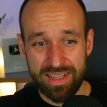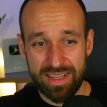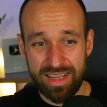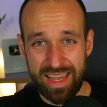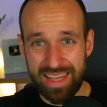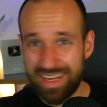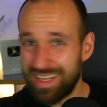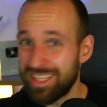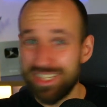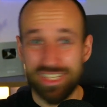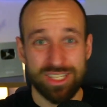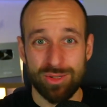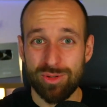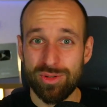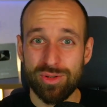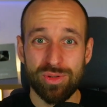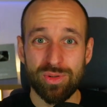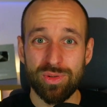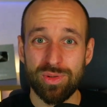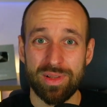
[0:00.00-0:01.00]
and it's so
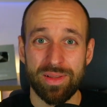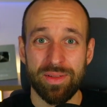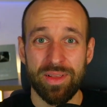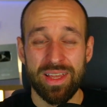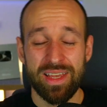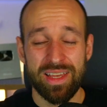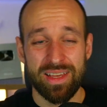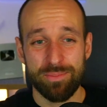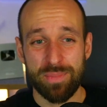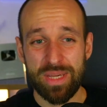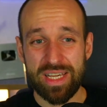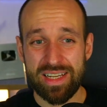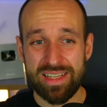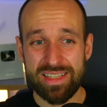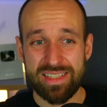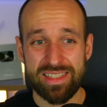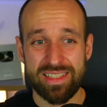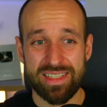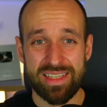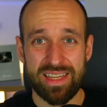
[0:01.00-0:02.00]
cool
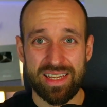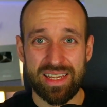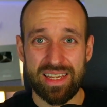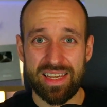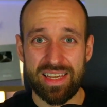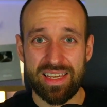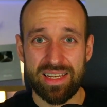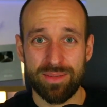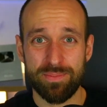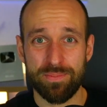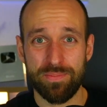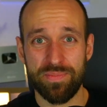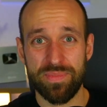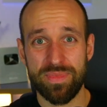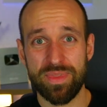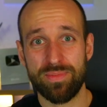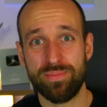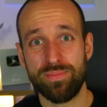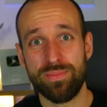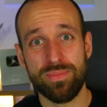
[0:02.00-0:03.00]
because it
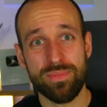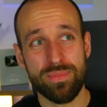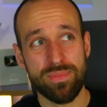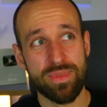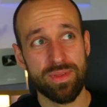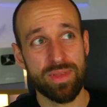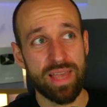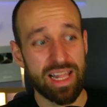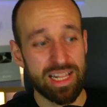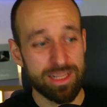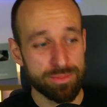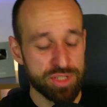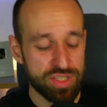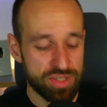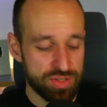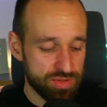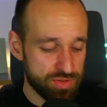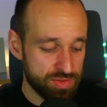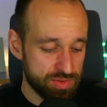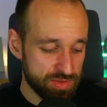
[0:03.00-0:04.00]
helps
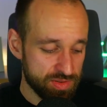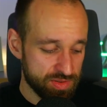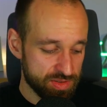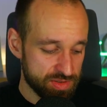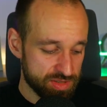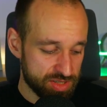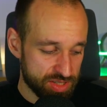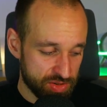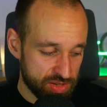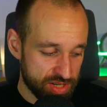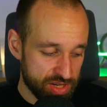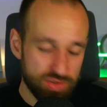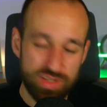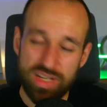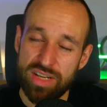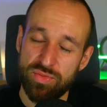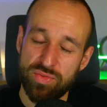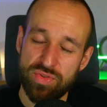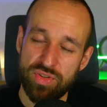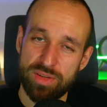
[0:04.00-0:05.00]
you so you don't
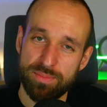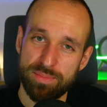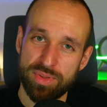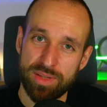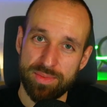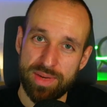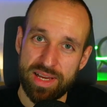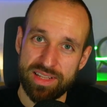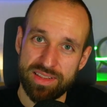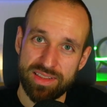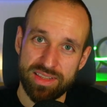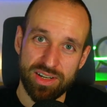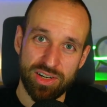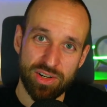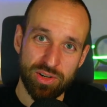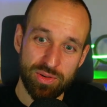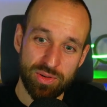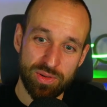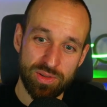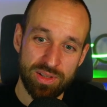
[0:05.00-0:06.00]
have to implement the
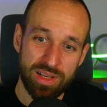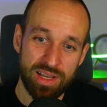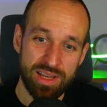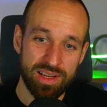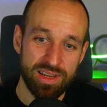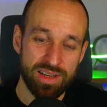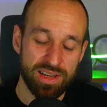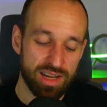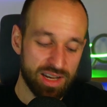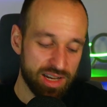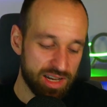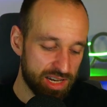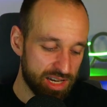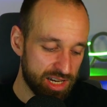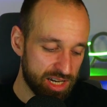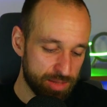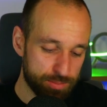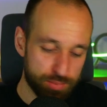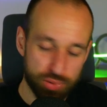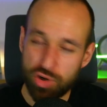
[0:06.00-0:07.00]
whole
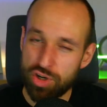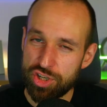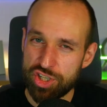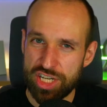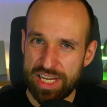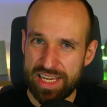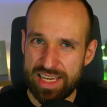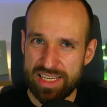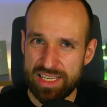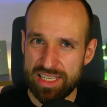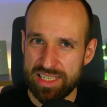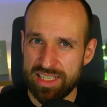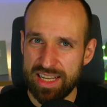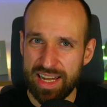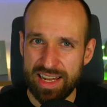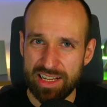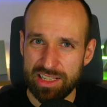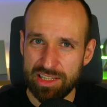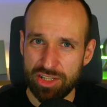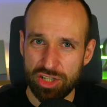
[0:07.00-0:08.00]
purchase
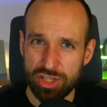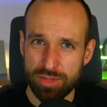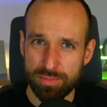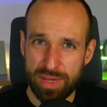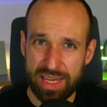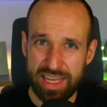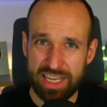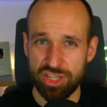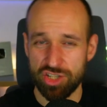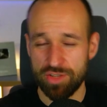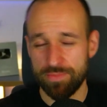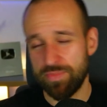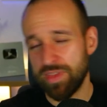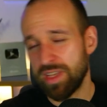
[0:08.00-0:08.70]
dialog page.